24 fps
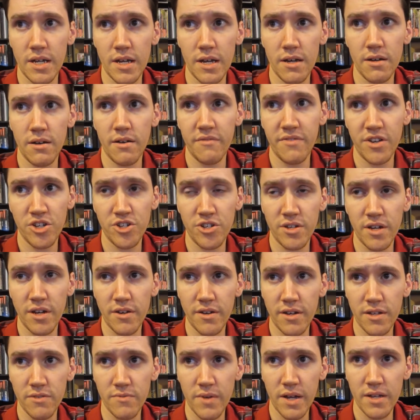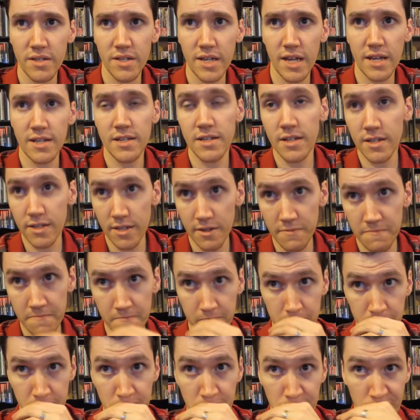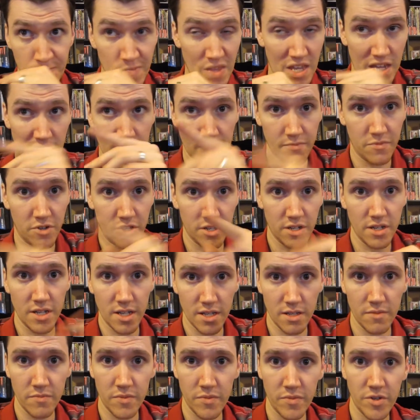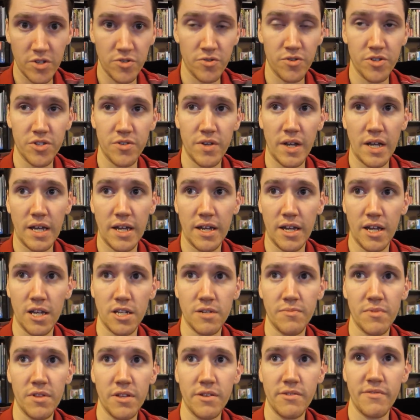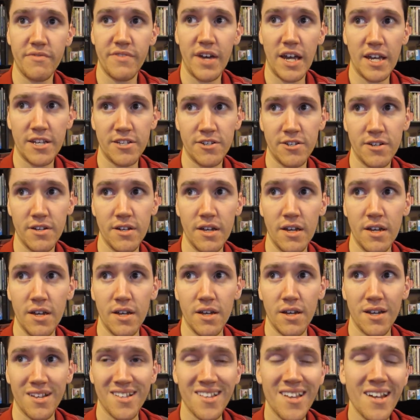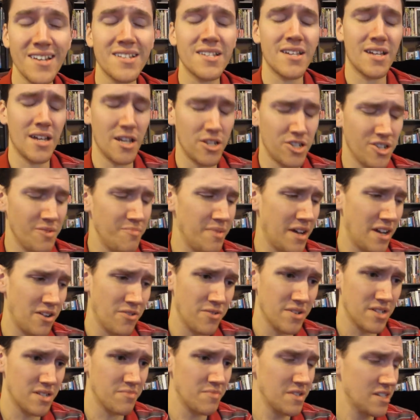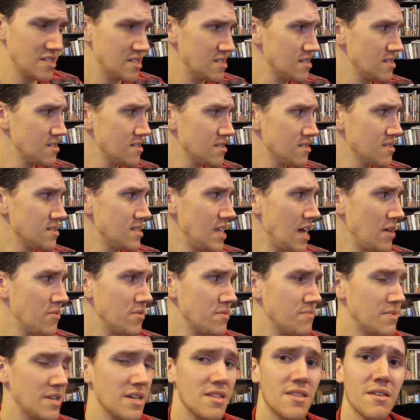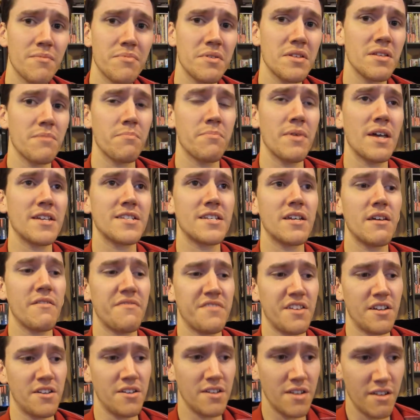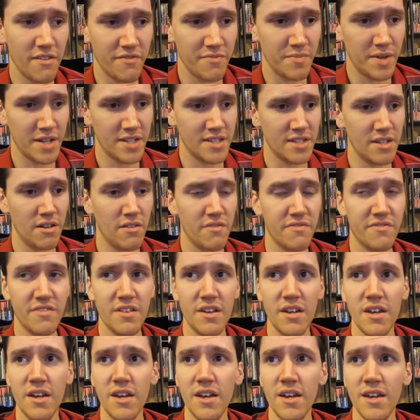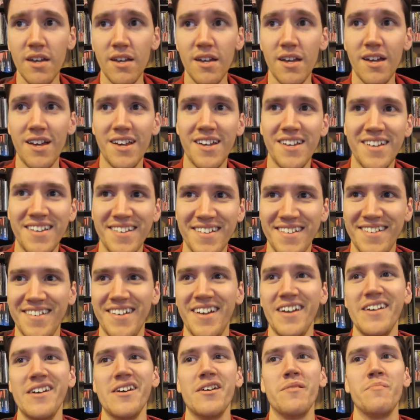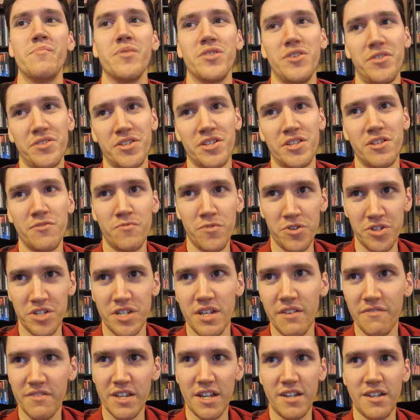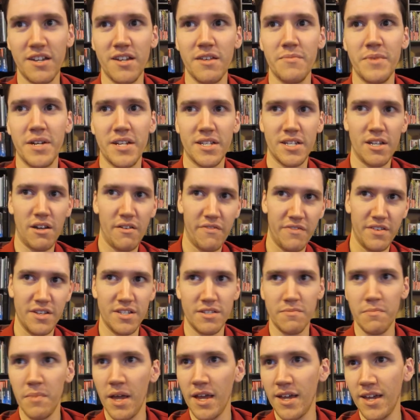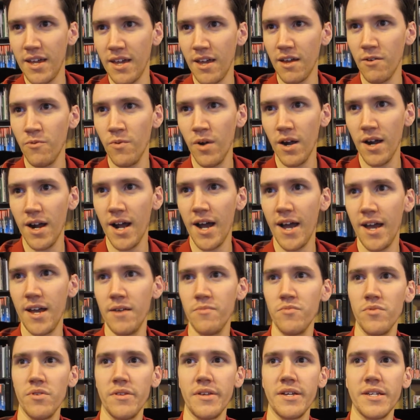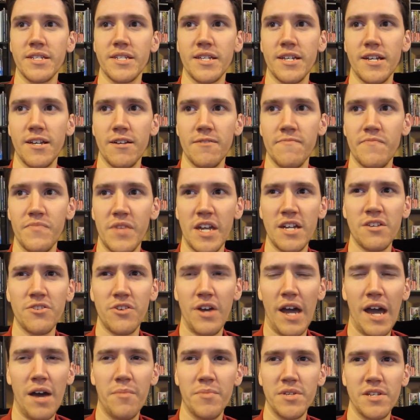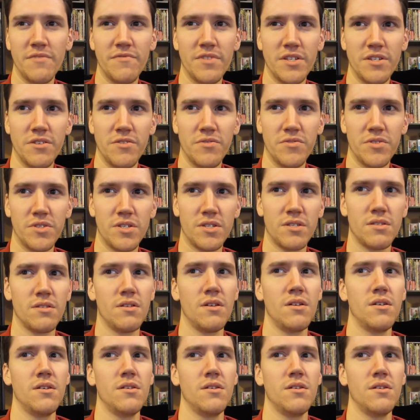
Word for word: eventually I'll get around to editing them. And I'm gonna need them to be short so I can catch up a little faster. I'd like to catch up by Christmas. That'd be the best gift I could give myself. But also the worst gift I could give myself is making it where I am releasing, I don't know how many videos